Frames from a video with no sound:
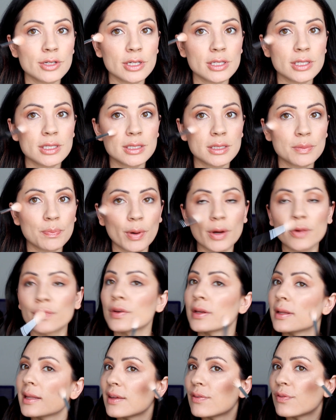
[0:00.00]
just
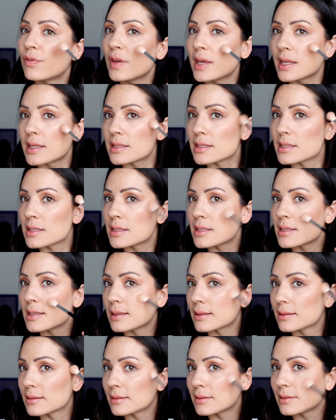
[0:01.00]
perfectly fits
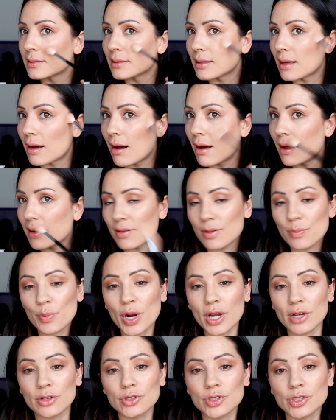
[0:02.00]
on the
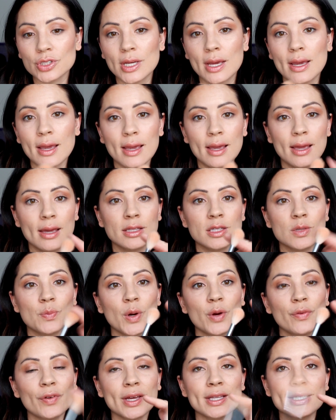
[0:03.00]
brush. It's a
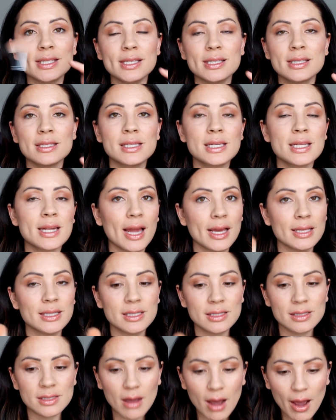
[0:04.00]
perfect consistency, nice
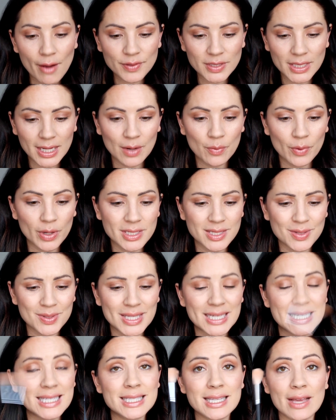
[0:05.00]
and soft, and I wanna say it's
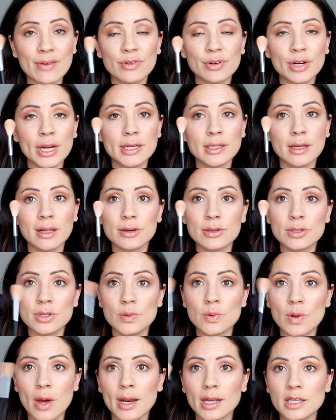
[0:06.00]
like seven or eight dollars,
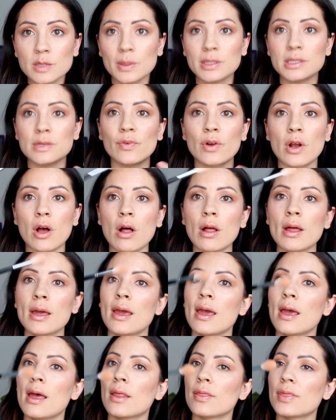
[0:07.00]
so not expensive at all.
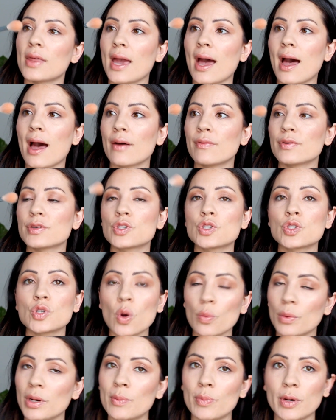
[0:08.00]
They have
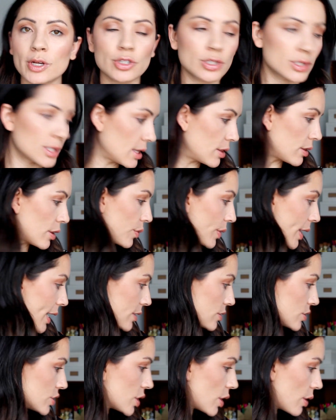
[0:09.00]
so many brushes in their
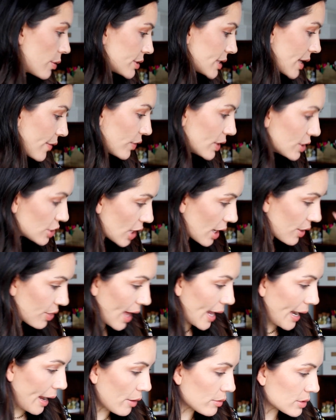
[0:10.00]
range, so definitely check
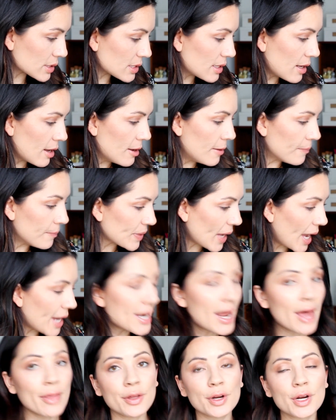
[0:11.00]
that out.
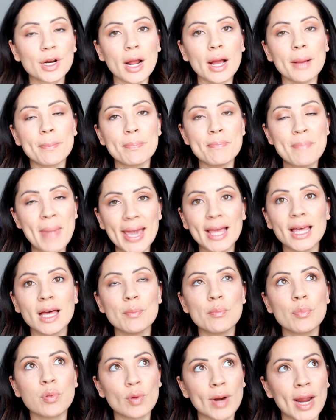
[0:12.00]
Another
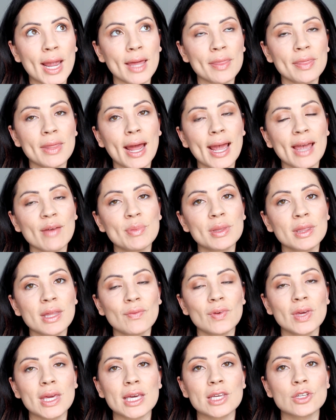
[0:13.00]
makeup brand that I have been
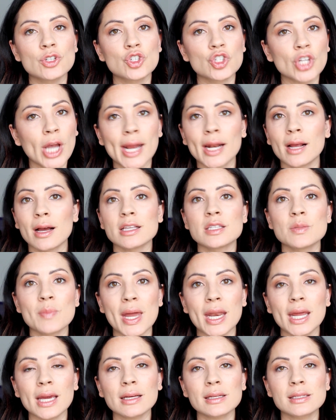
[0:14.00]
loving is Shine
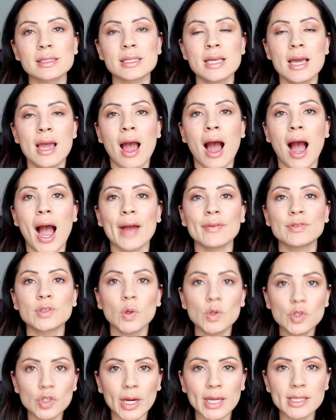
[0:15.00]
Cosmetics. I've
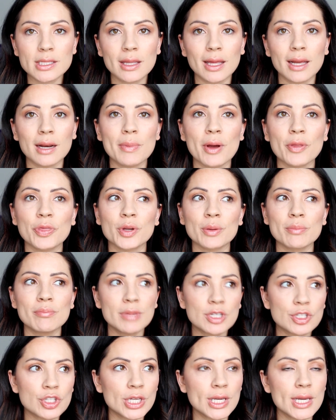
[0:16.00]
told you guys a lot about their
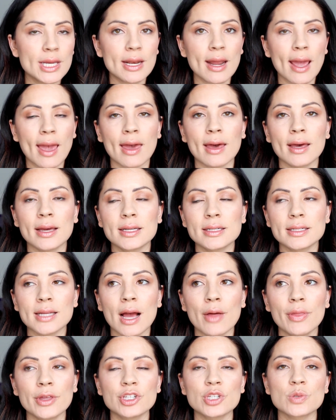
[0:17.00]
mission and
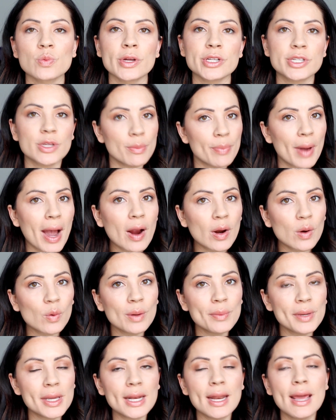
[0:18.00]
how they just want to empower
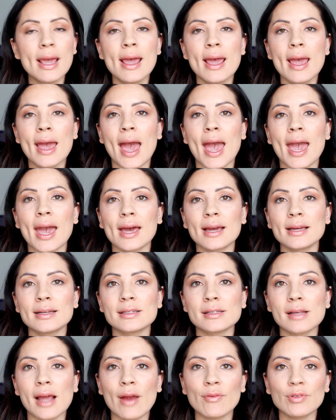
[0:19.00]
women
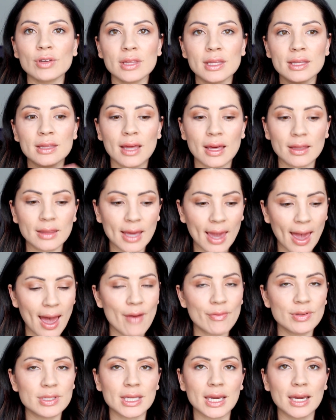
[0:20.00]
and everything that they
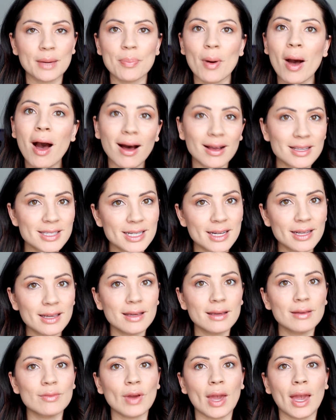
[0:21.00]
have is like
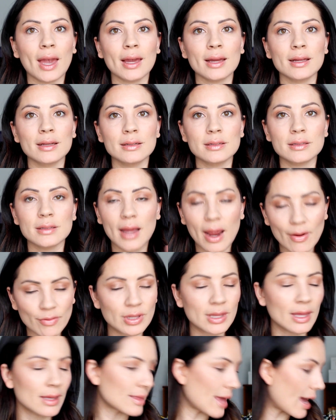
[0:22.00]
positive and
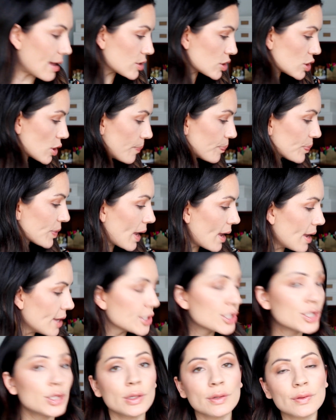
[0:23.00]
everything like that. So
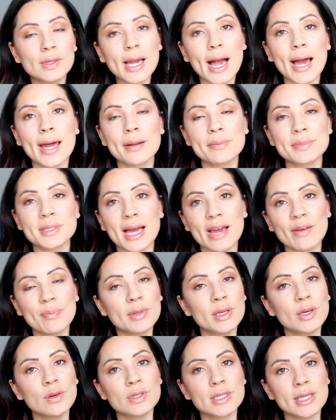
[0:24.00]
two of the items I've
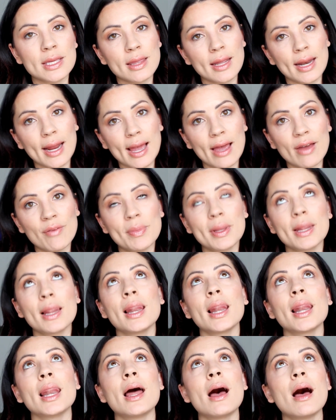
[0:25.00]
been using that I have
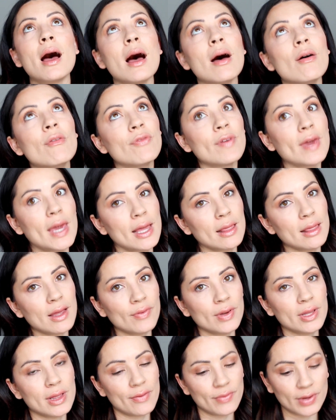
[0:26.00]
been loving,
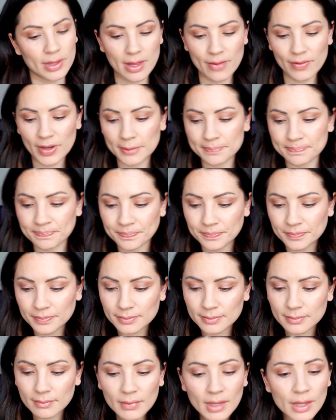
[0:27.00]
loving, loving, loving
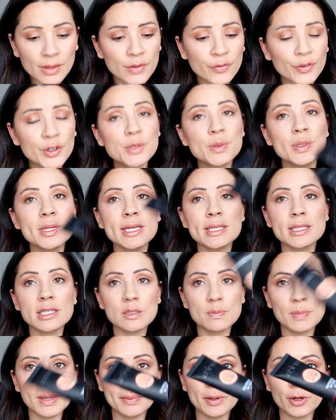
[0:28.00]
the first one is
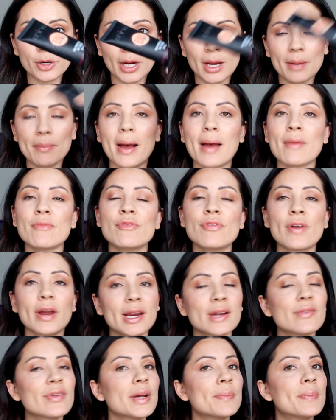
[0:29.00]
this BB cream. I'm
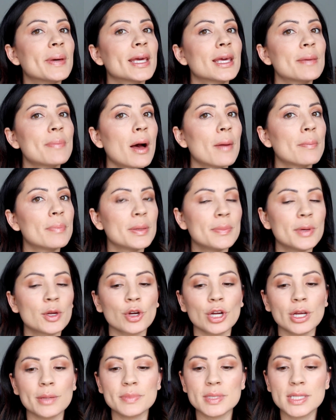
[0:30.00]
very, very picky about BB
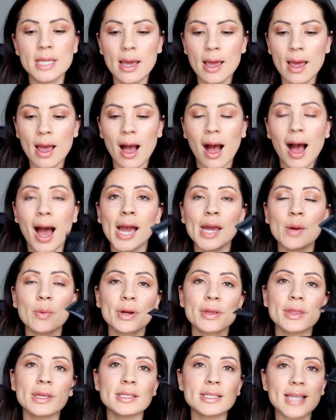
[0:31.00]
creams. I
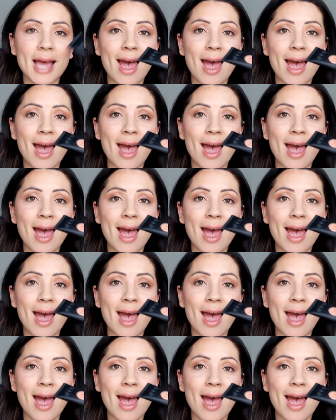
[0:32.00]
wear this